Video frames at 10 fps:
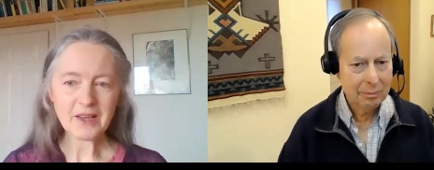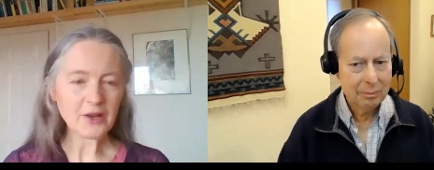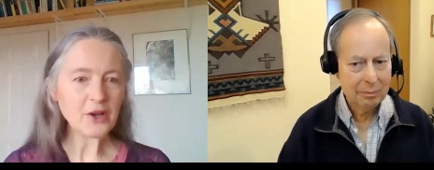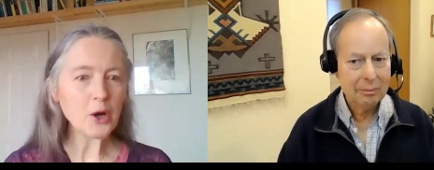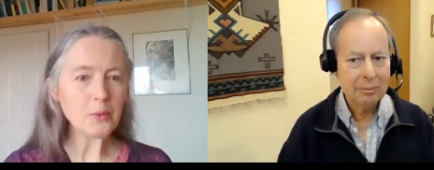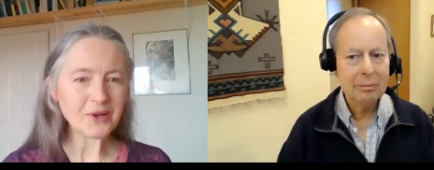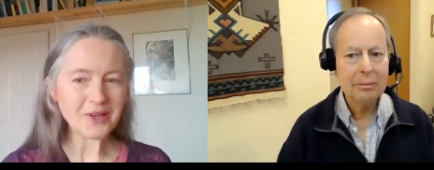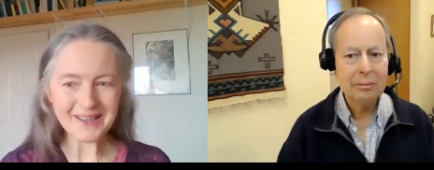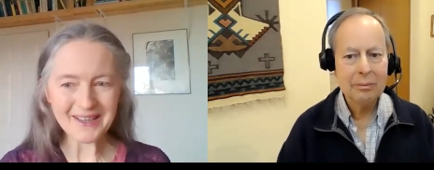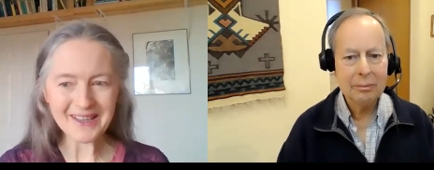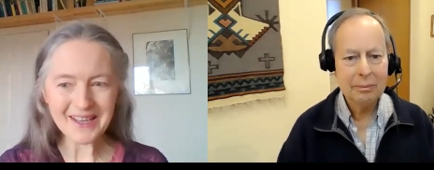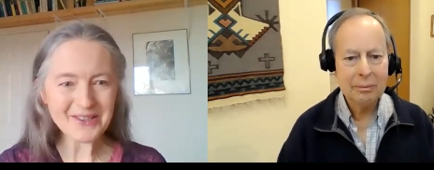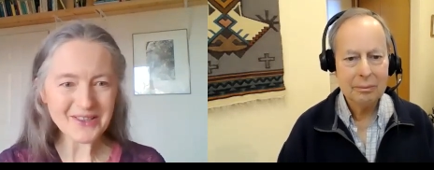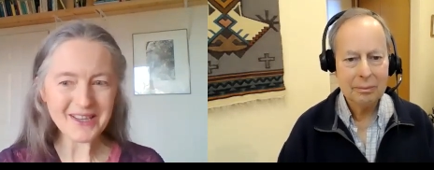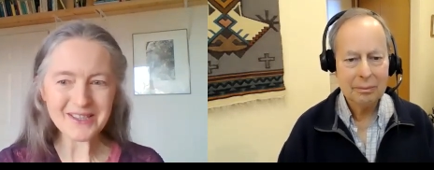Speaker 1: a nobody,
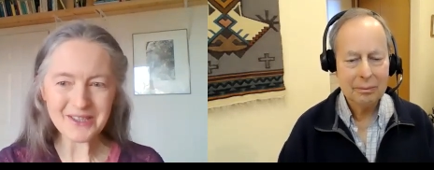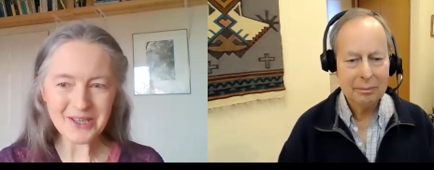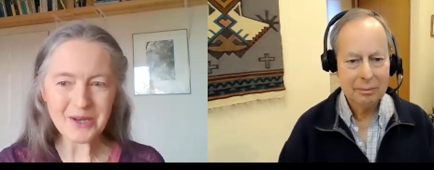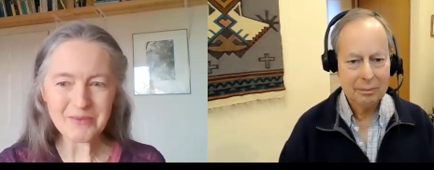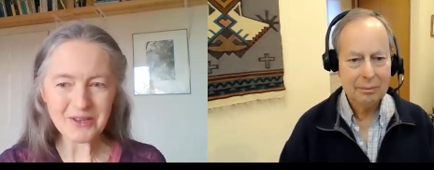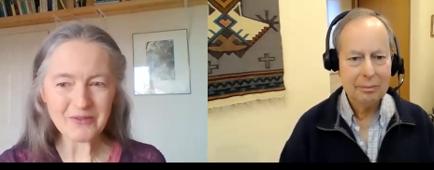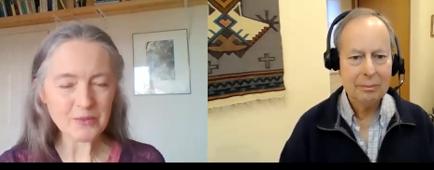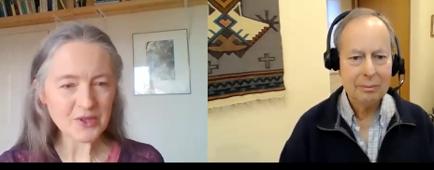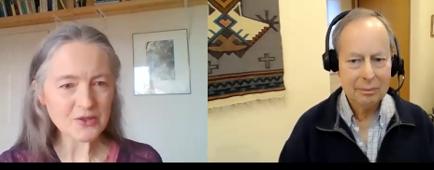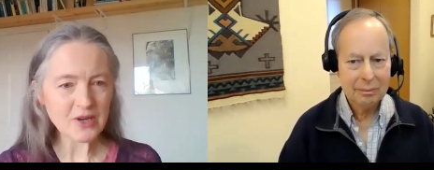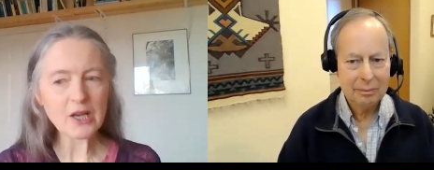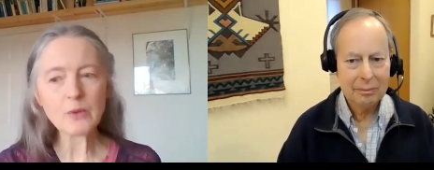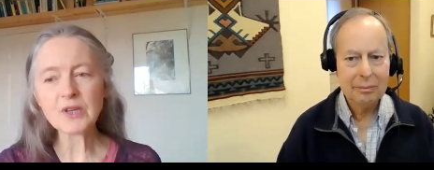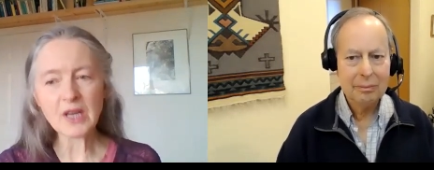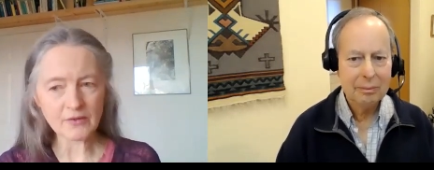uneducated nobody from Australia
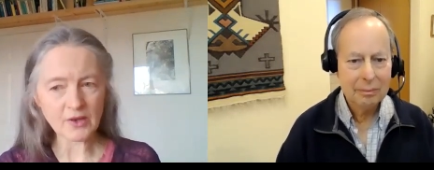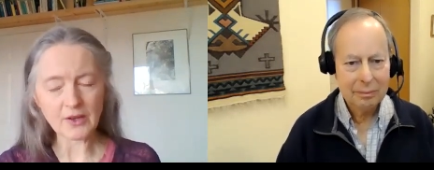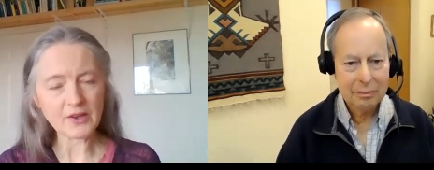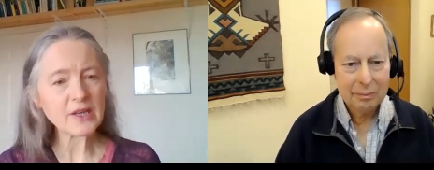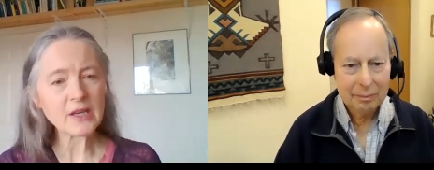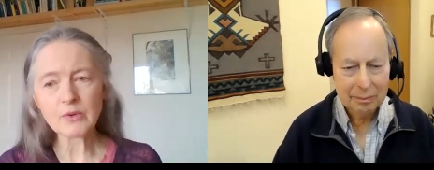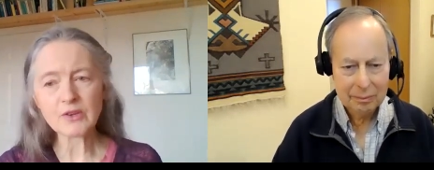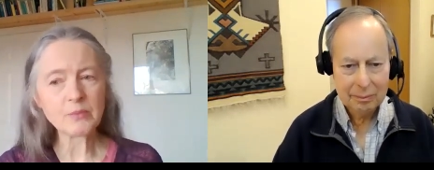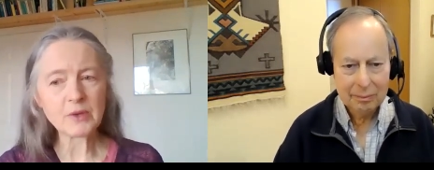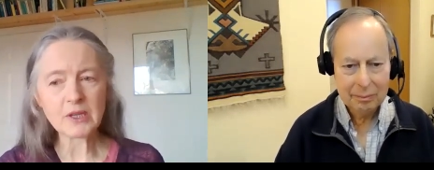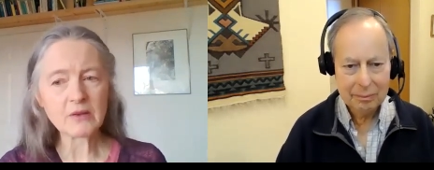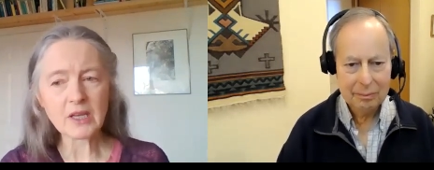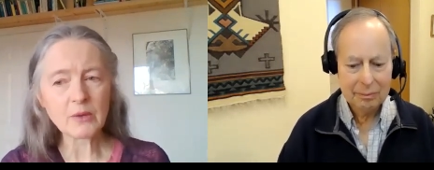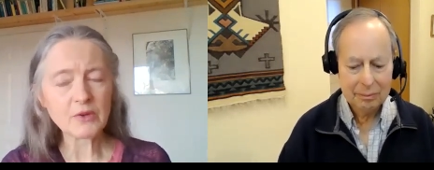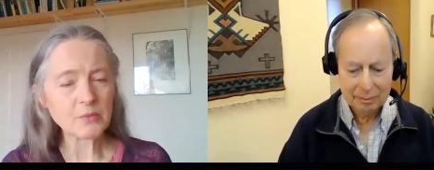would have none, and he would have been
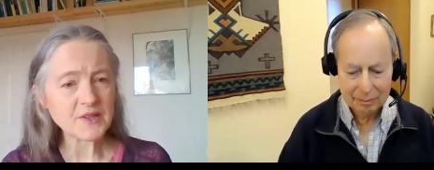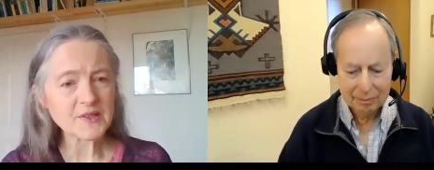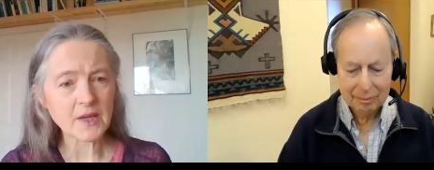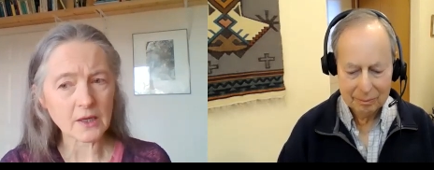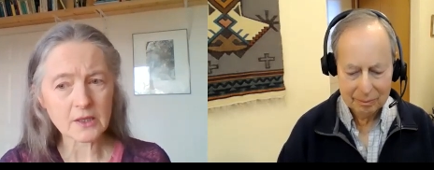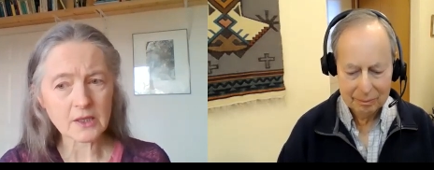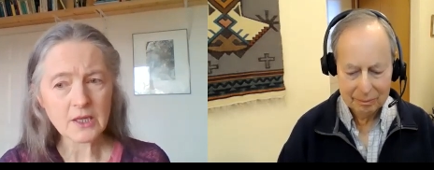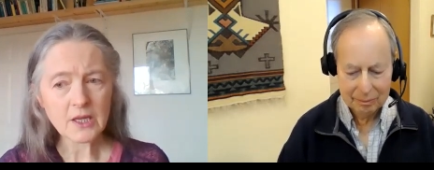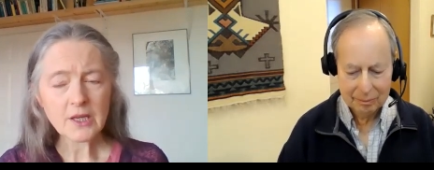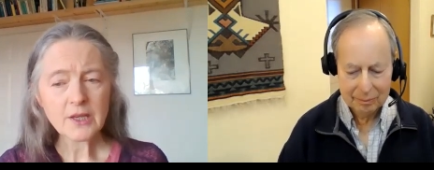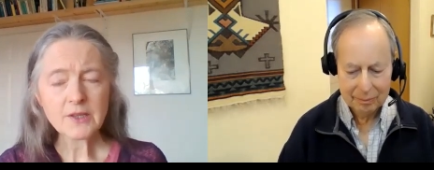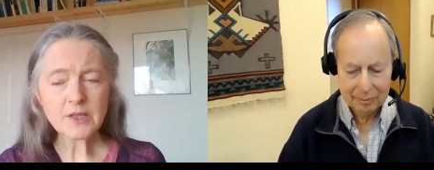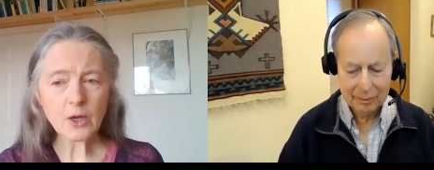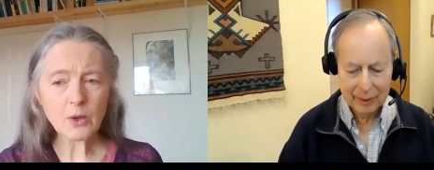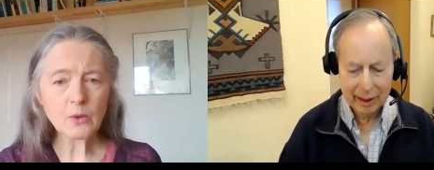he would have been sunk.
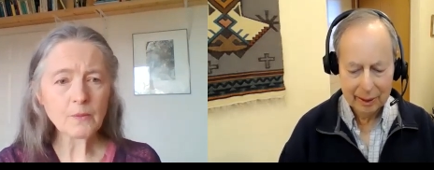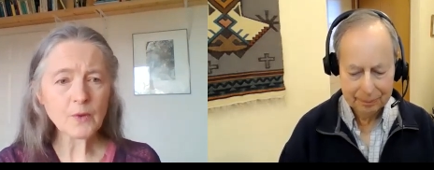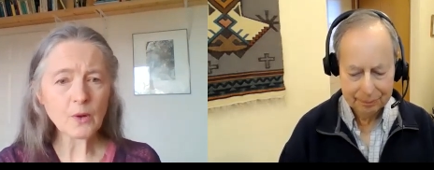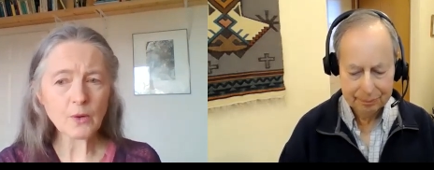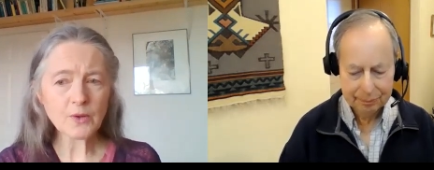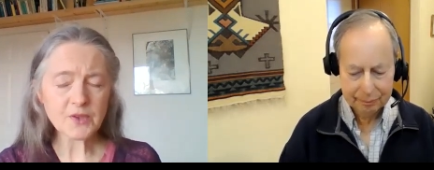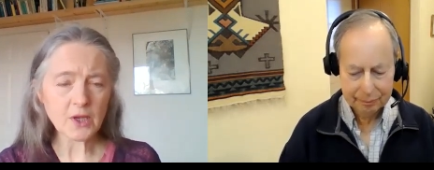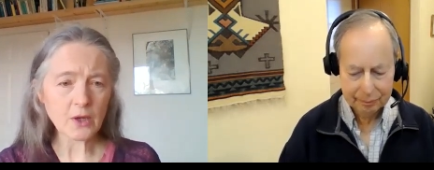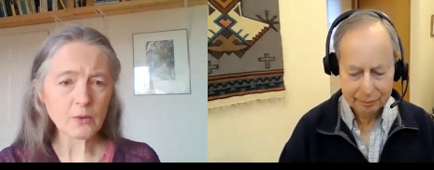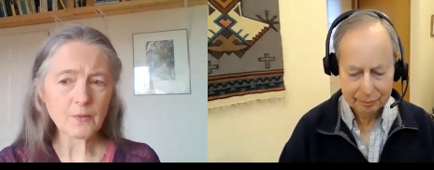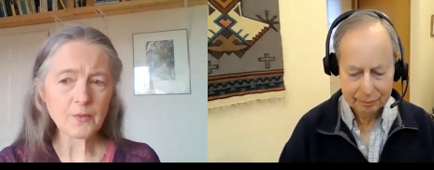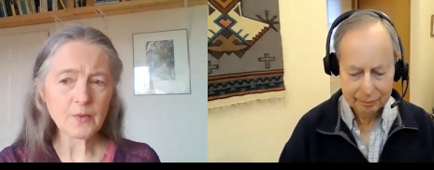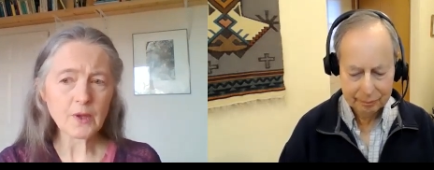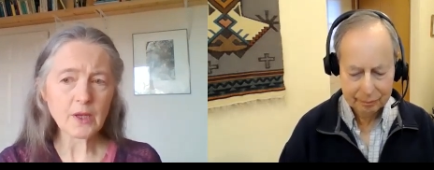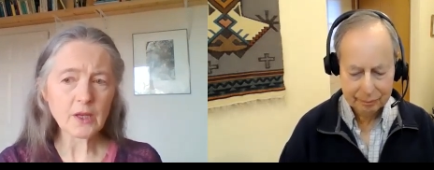So also,
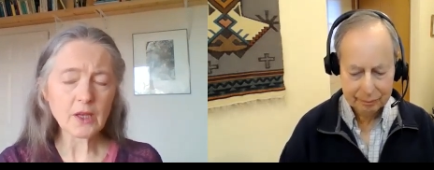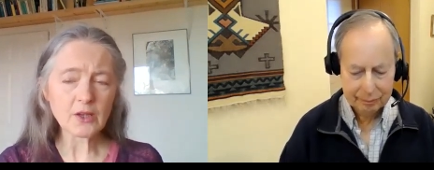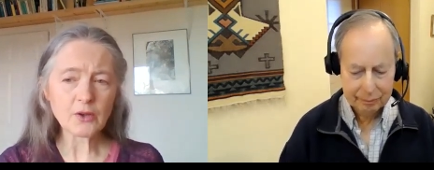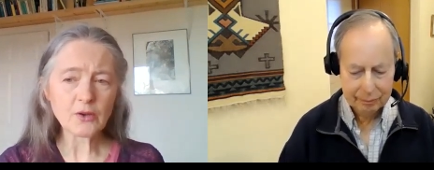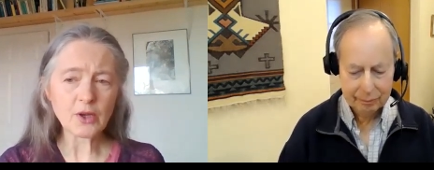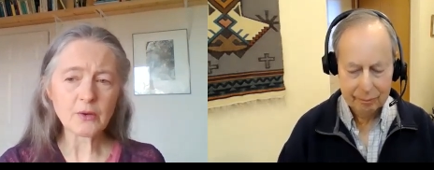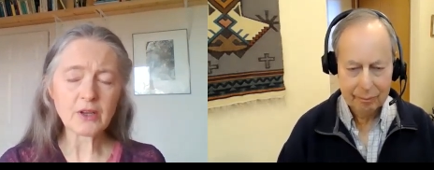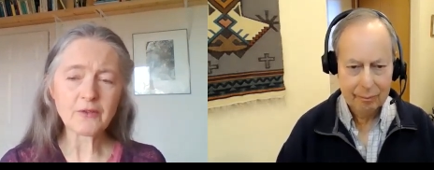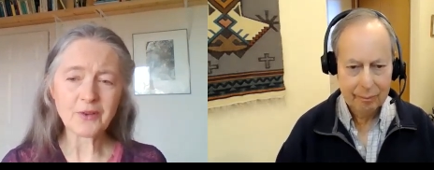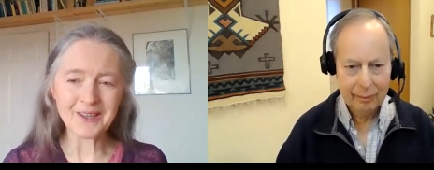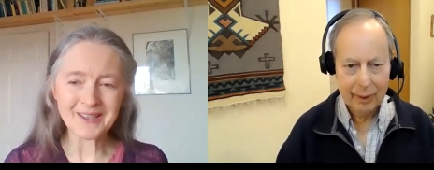you know, if